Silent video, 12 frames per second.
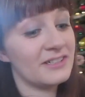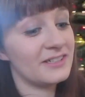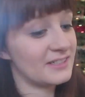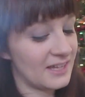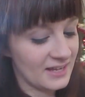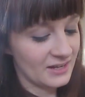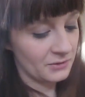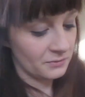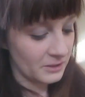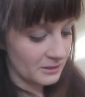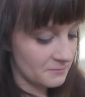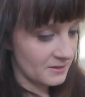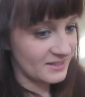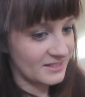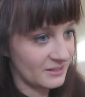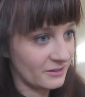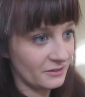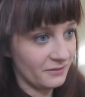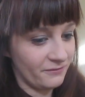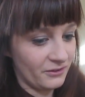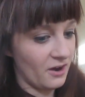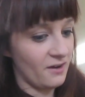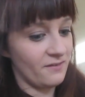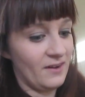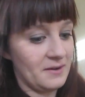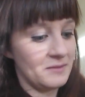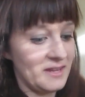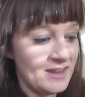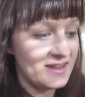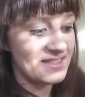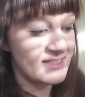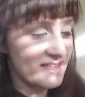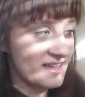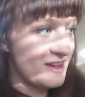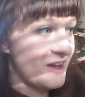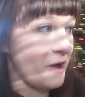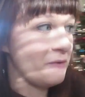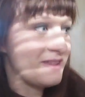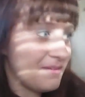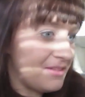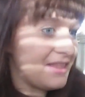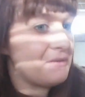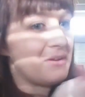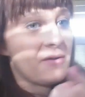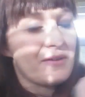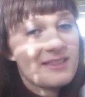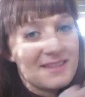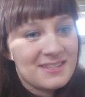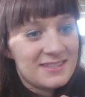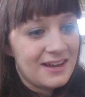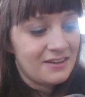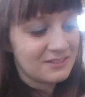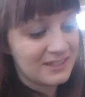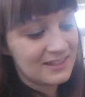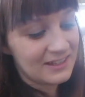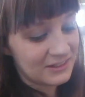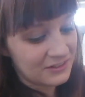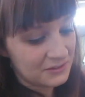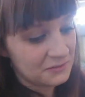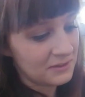is like a really big deal for our family. It's always something that we always sit down together and